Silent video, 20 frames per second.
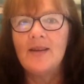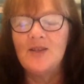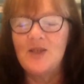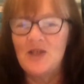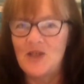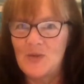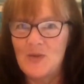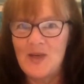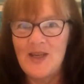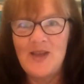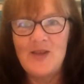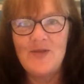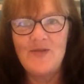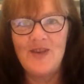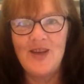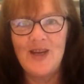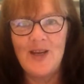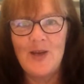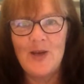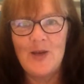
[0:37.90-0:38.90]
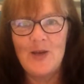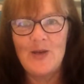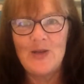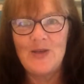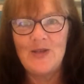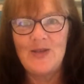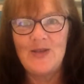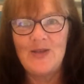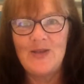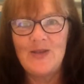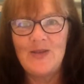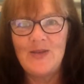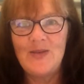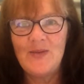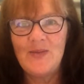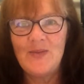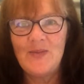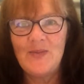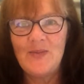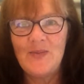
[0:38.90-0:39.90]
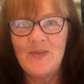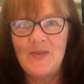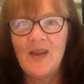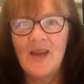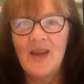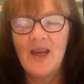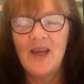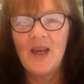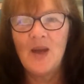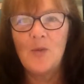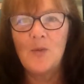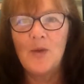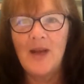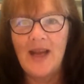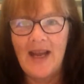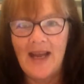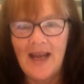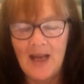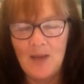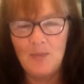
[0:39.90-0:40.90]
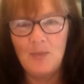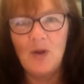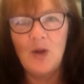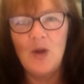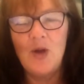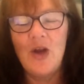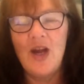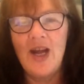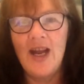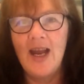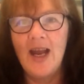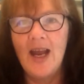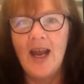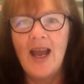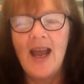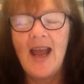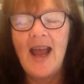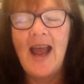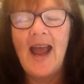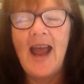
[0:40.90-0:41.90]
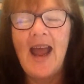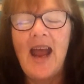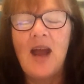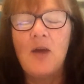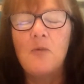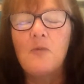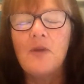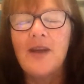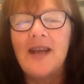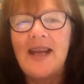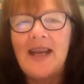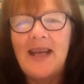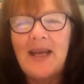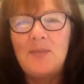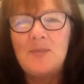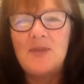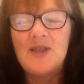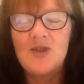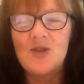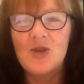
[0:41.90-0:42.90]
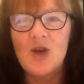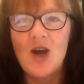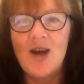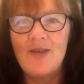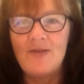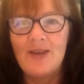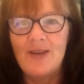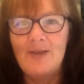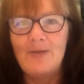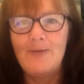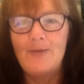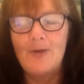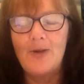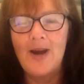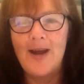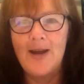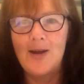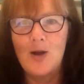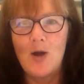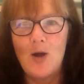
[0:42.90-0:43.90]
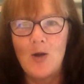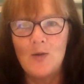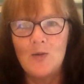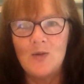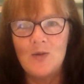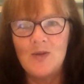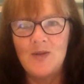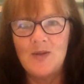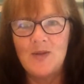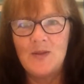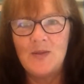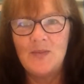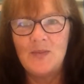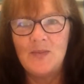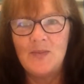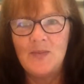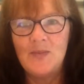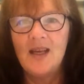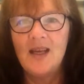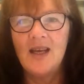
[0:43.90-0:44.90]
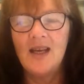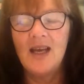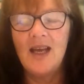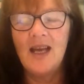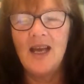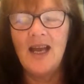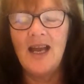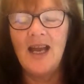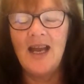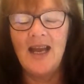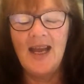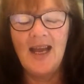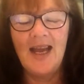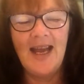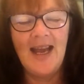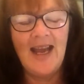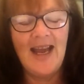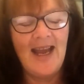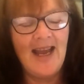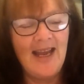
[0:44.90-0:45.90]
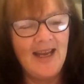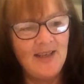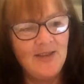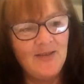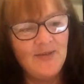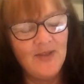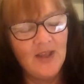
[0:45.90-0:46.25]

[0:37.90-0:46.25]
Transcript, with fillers: doing the videos, we keep learning, and we keep striving for our goals. And,